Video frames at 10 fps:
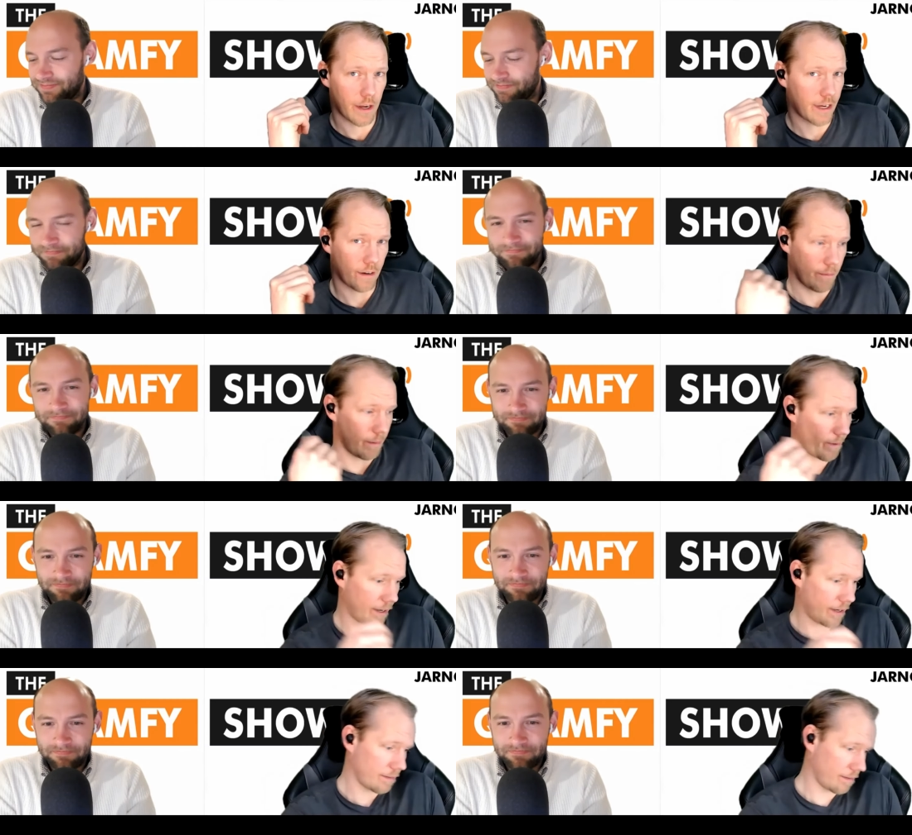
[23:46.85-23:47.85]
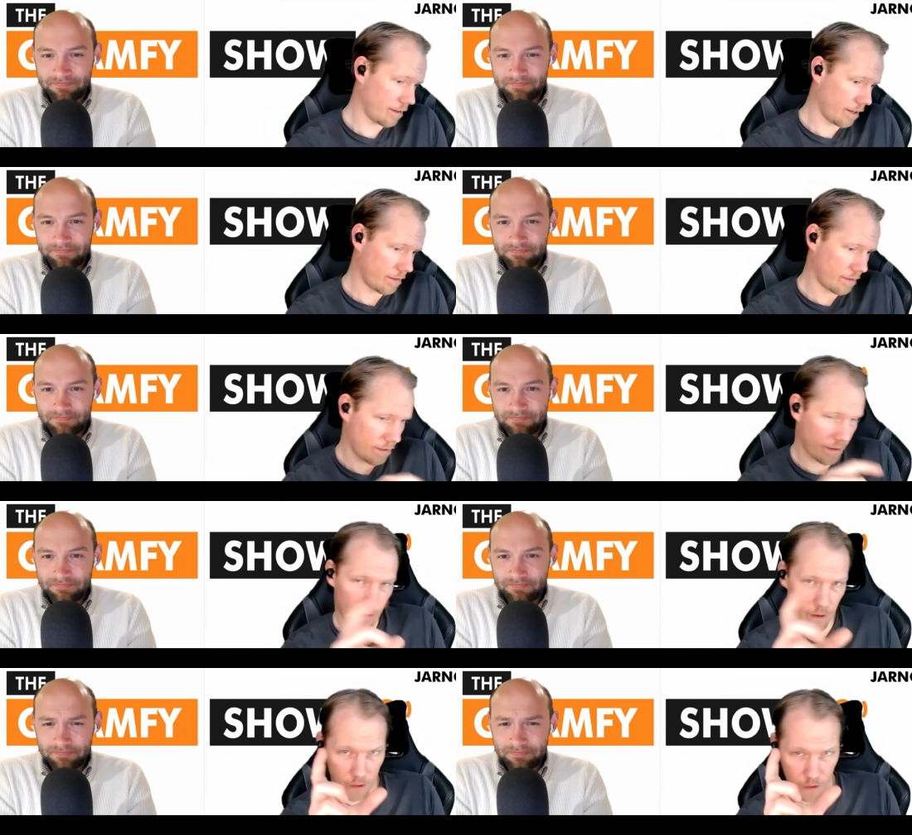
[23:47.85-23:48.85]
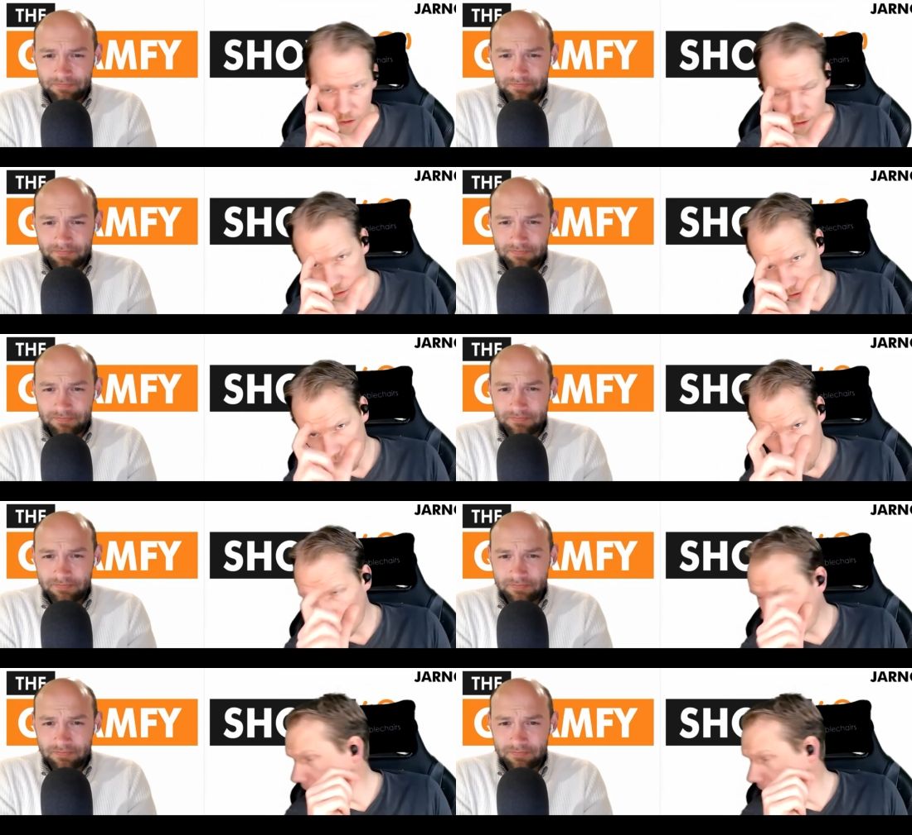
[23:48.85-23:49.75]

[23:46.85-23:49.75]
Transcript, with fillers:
Speaker 1: I can remember that, a, a